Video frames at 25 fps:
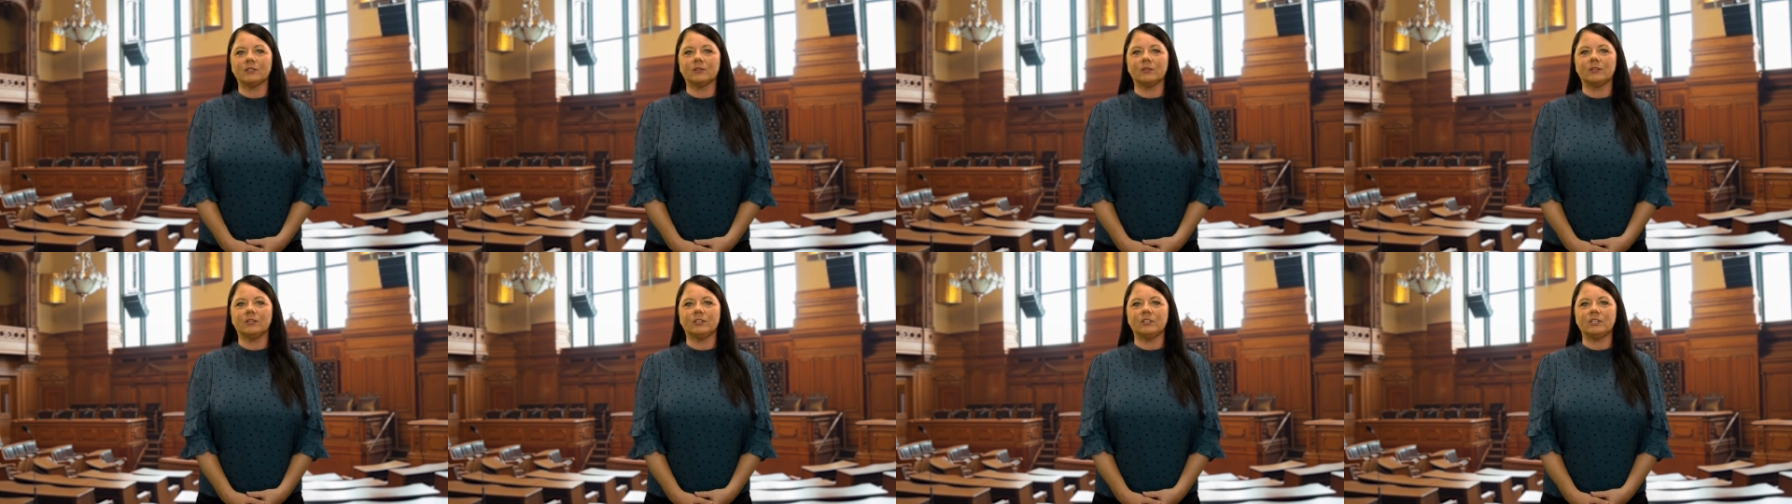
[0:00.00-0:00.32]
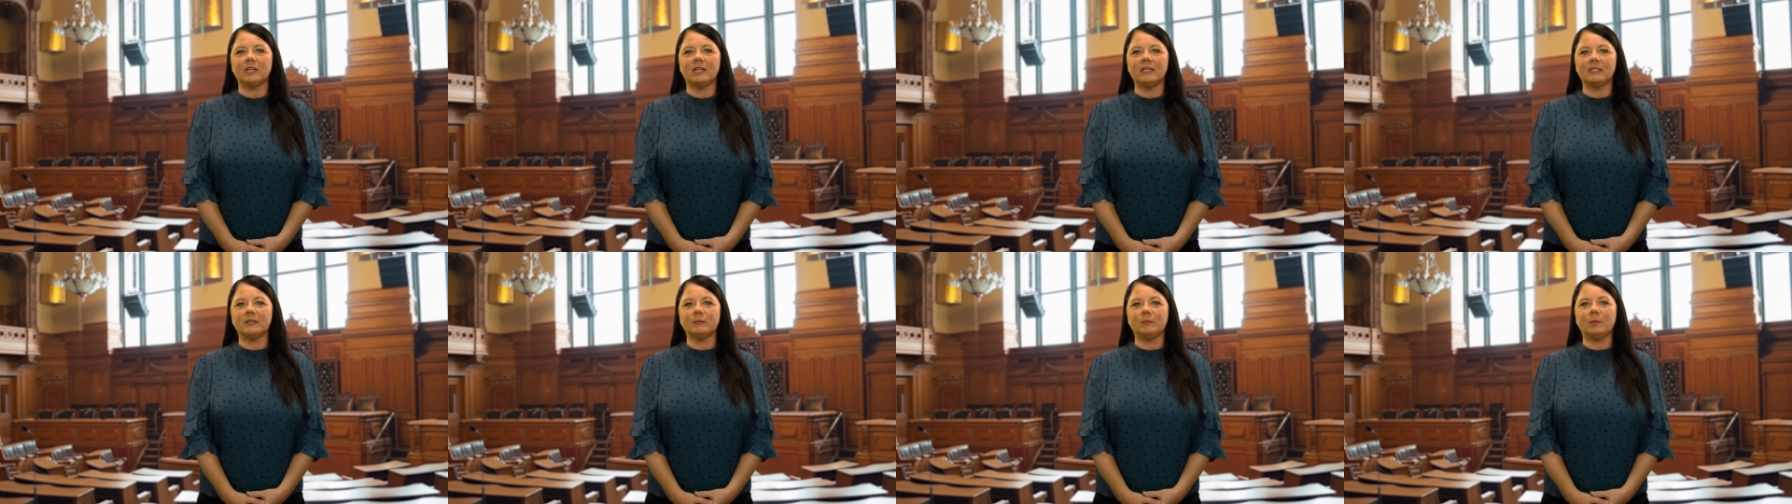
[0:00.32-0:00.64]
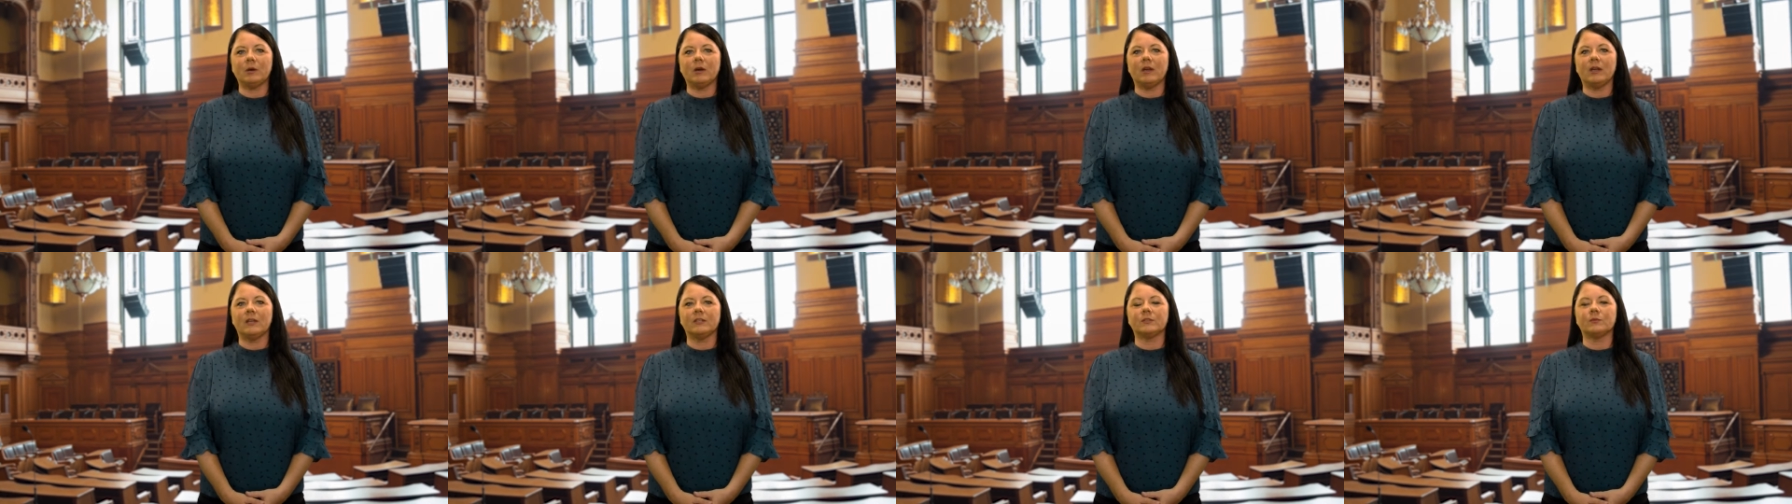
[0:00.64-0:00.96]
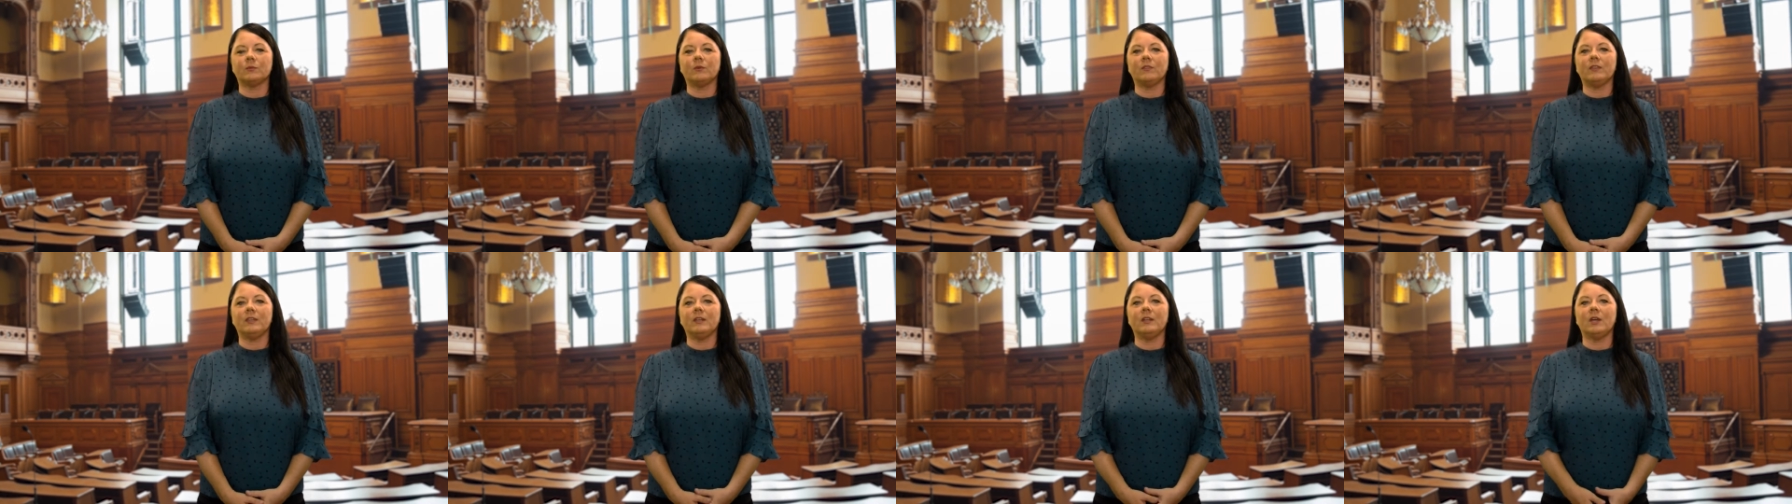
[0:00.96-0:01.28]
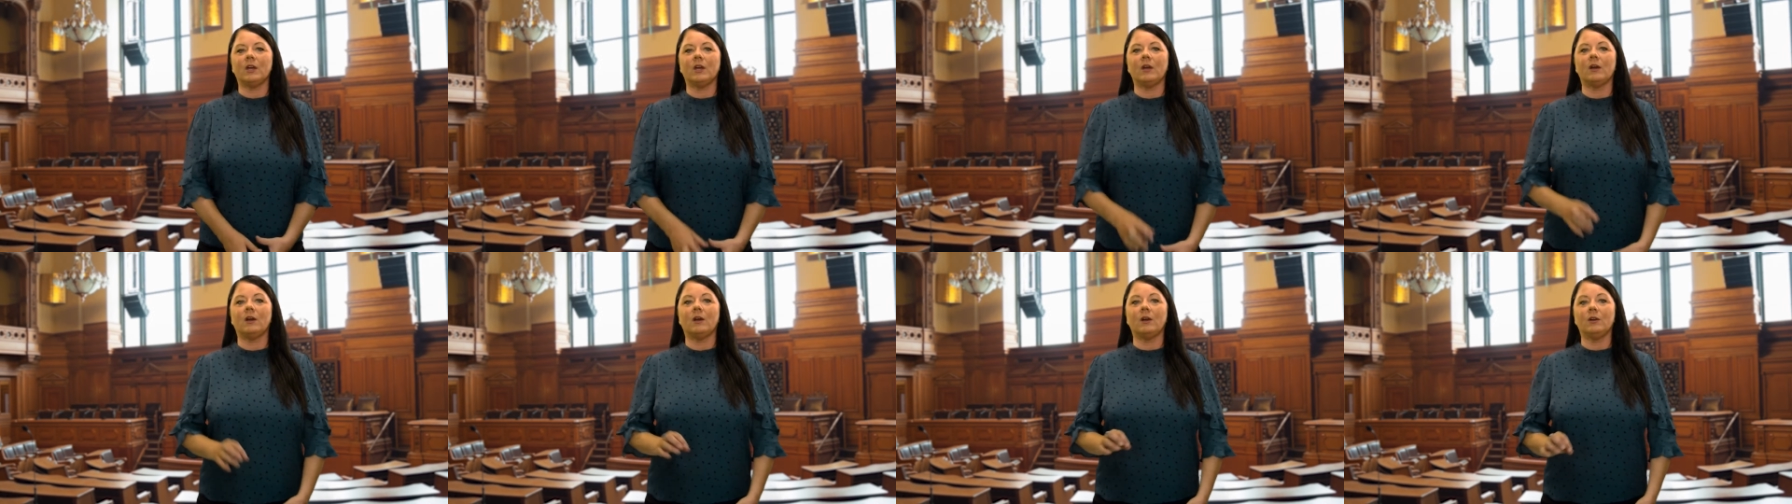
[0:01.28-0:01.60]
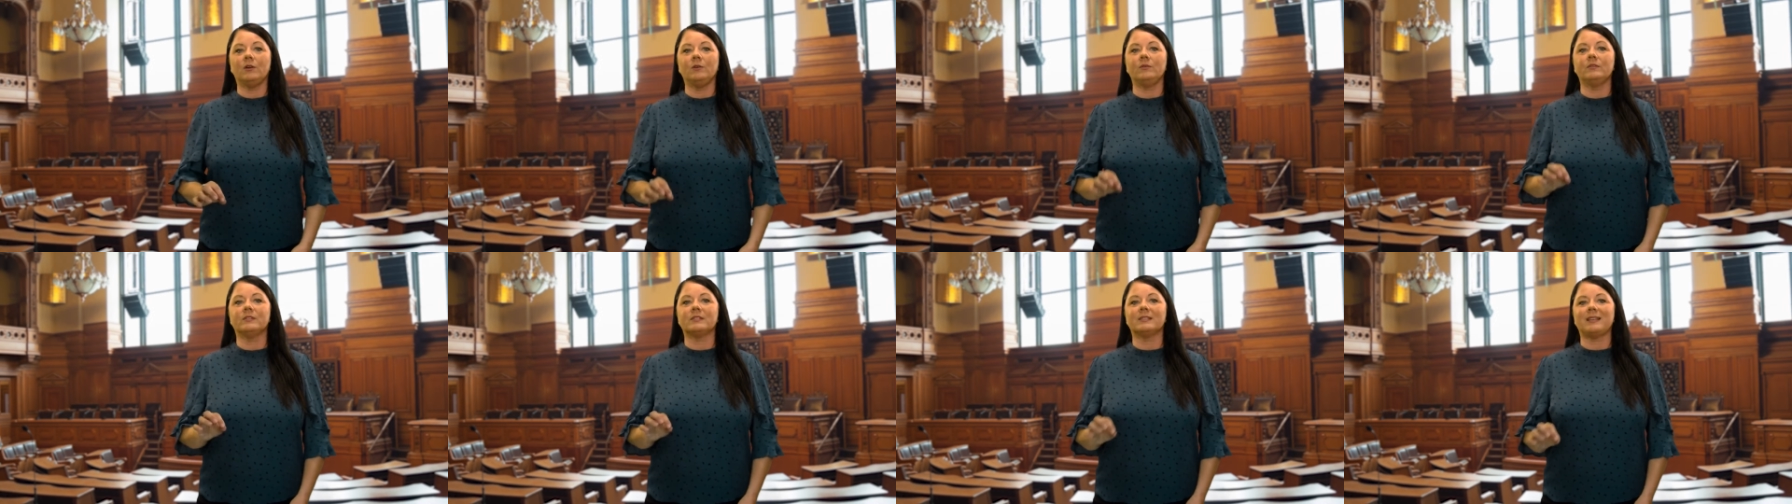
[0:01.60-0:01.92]
on the gender bias within her
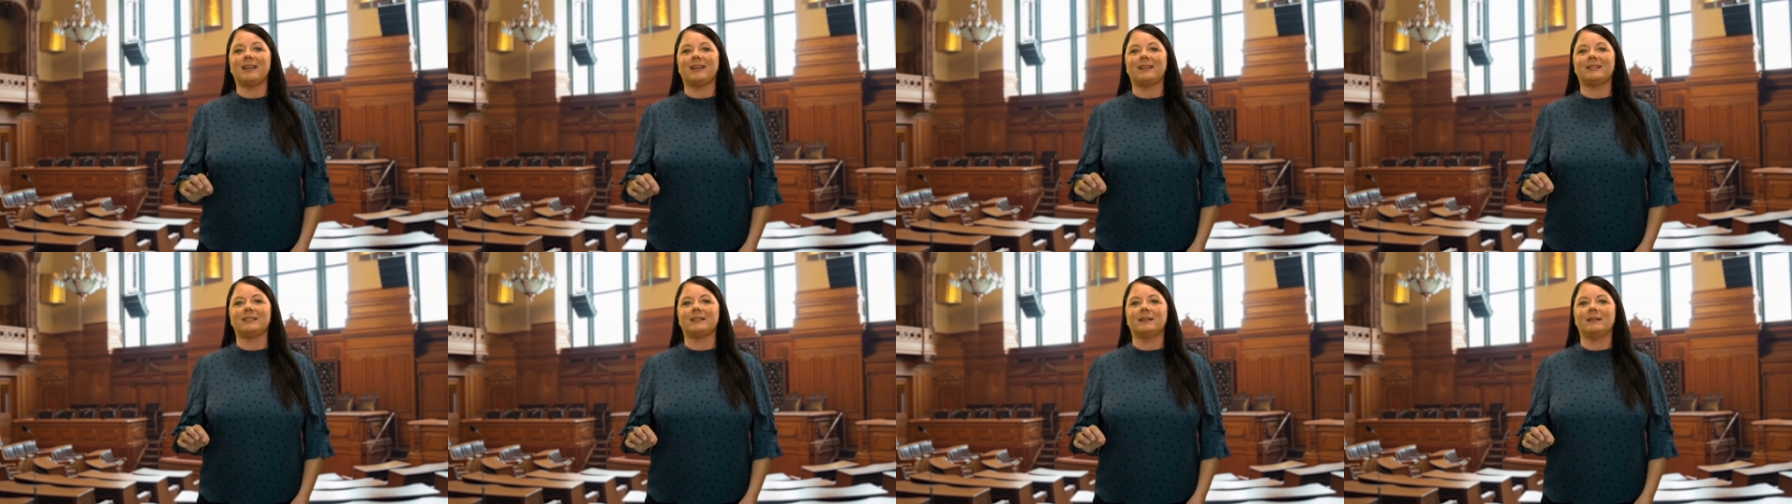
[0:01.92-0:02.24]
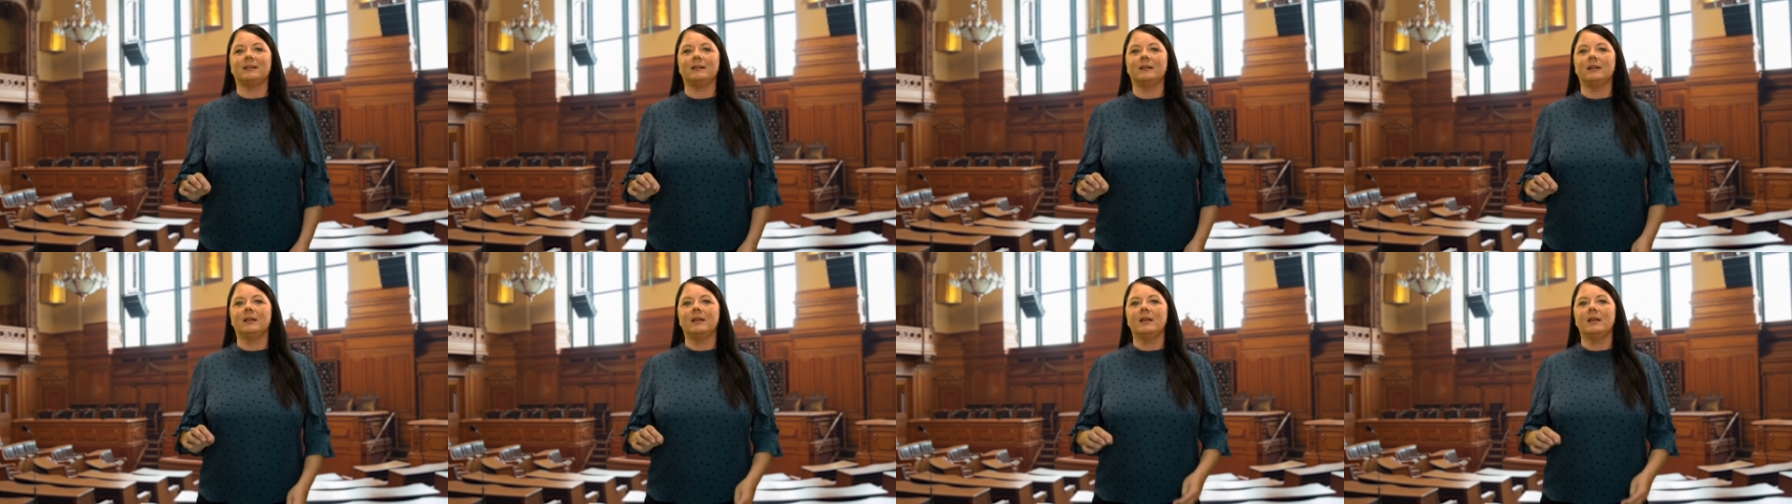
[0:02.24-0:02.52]
own sector.